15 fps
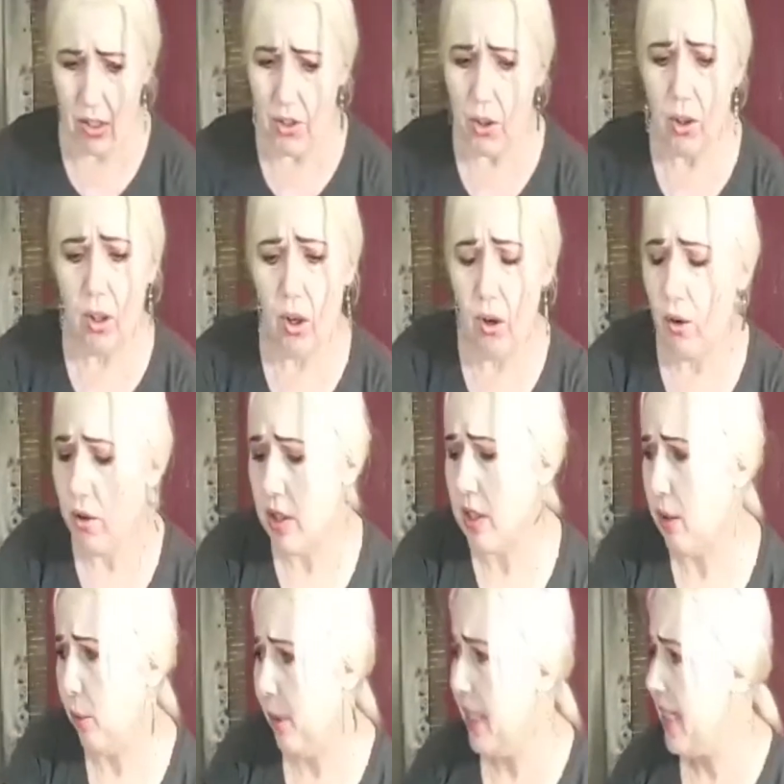to learn.
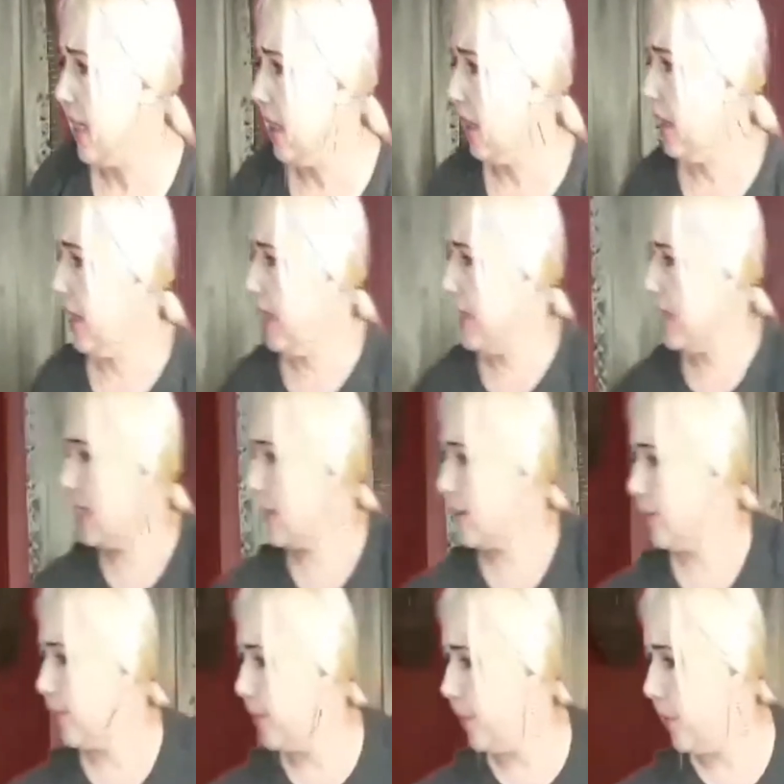So basically it's
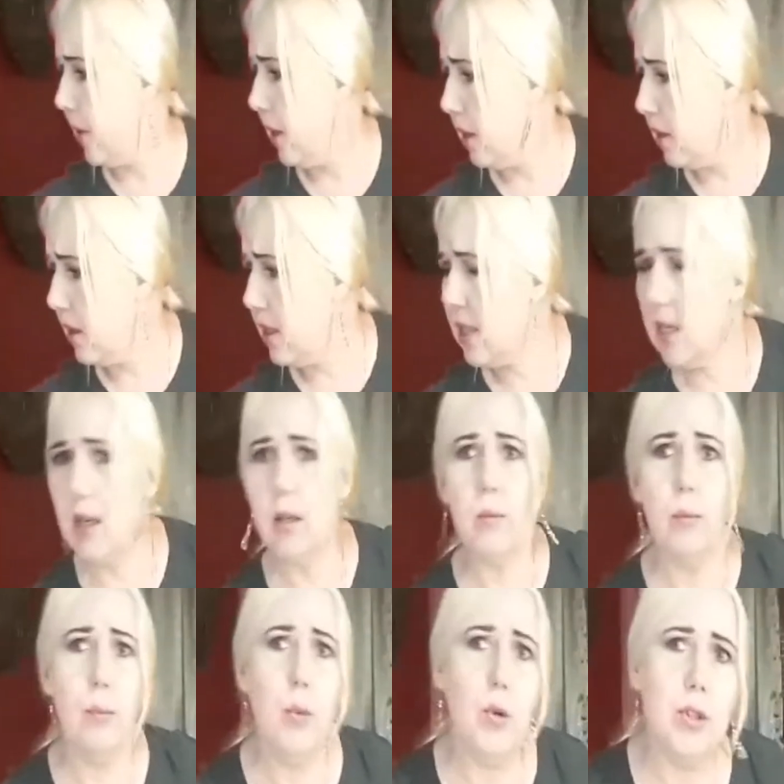
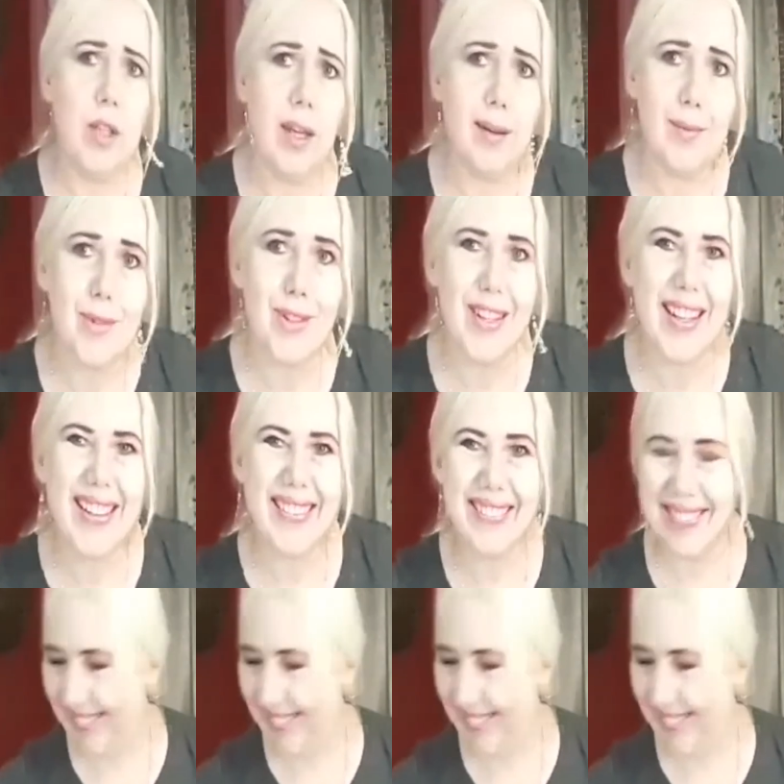design boot camp today.